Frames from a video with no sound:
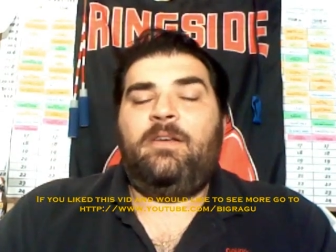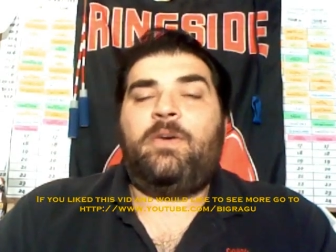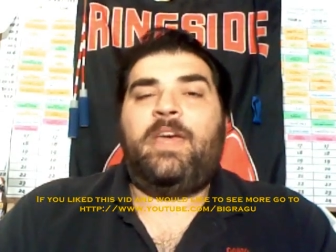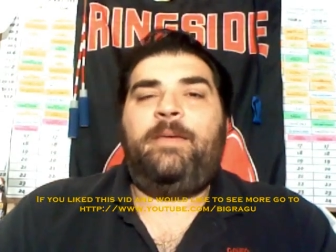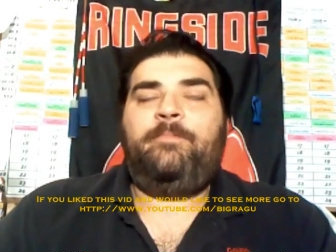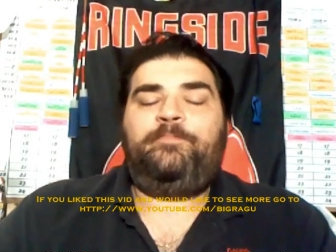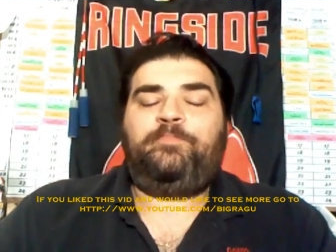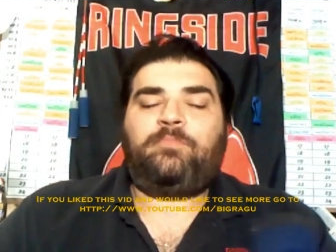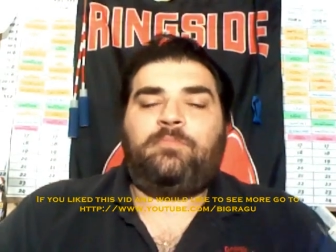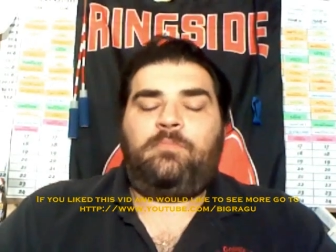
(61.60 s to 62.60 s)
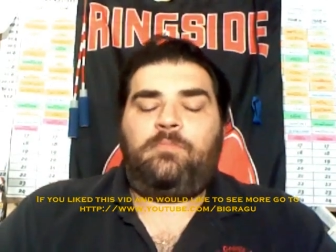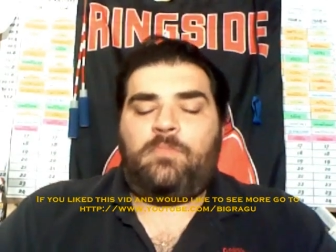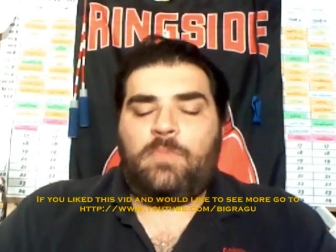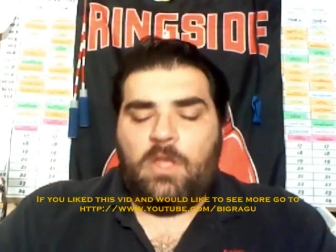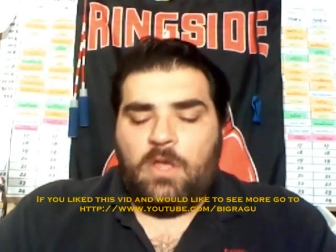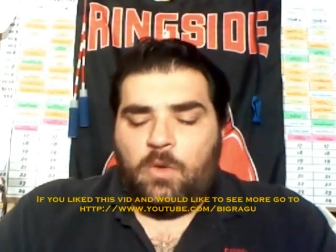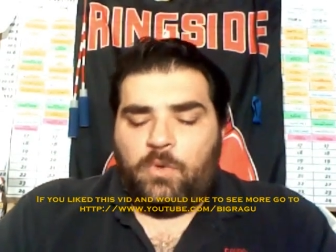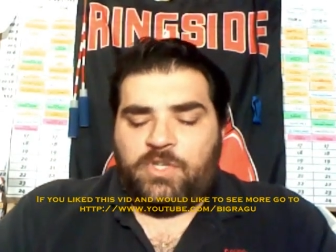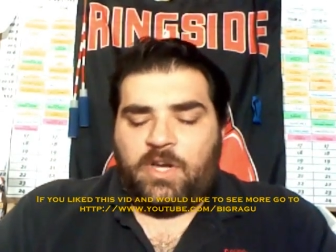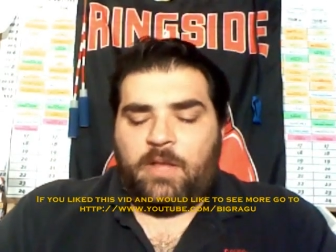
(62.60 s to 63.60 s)
Okay,
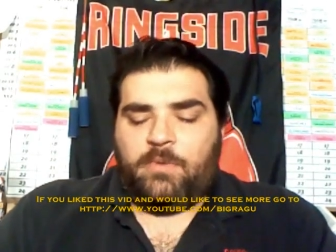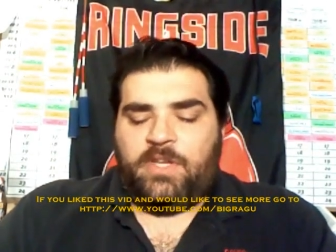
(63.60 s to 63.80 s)
we'll start out with